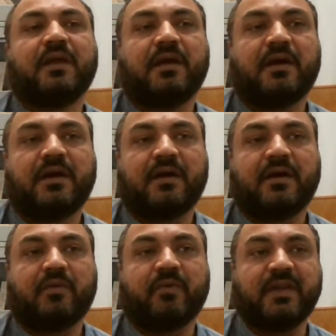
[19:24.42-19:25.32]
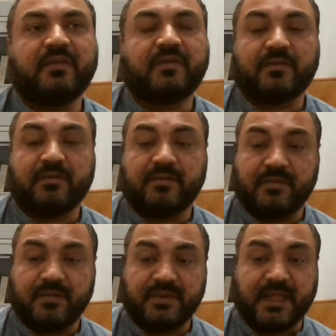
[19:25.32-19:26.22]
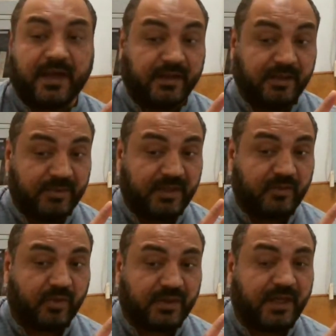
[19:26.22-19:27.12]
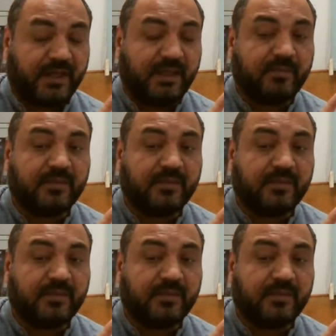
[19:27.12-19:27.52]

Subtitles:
One is tarif, that is called tarif,